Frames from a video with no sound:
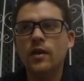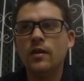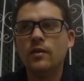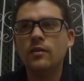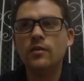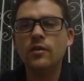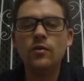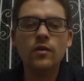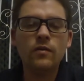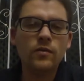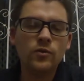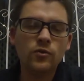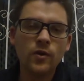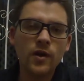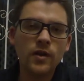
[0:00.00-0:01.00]
That don't have the
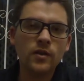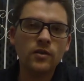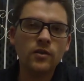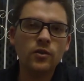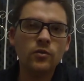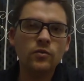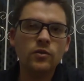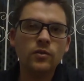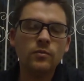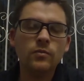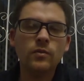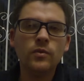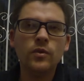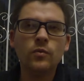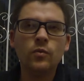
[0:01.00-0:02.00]
training to use
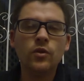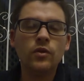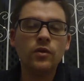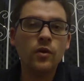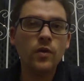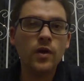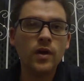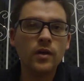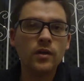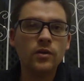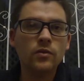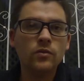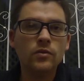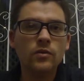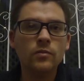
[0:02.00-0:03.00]
them, wouldn't know how to
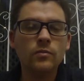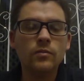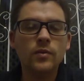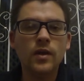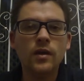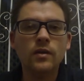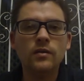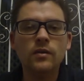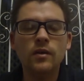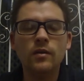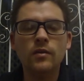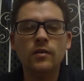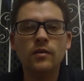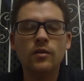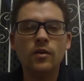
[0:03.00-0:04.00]
use them, and uh,
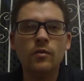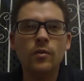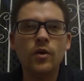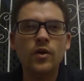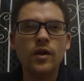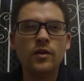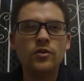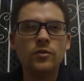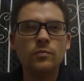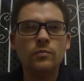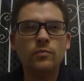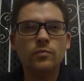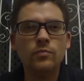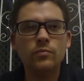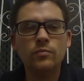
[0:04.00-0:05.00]
you know might actually
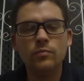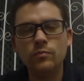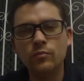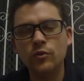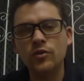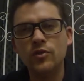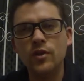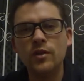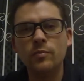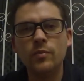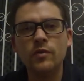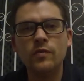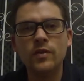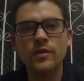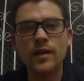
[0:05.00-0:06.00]
present a bit
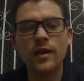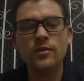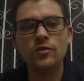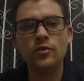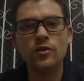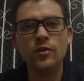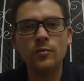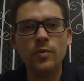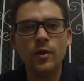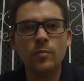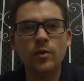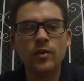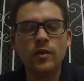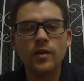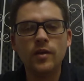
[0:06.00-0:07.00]
of a danger to the public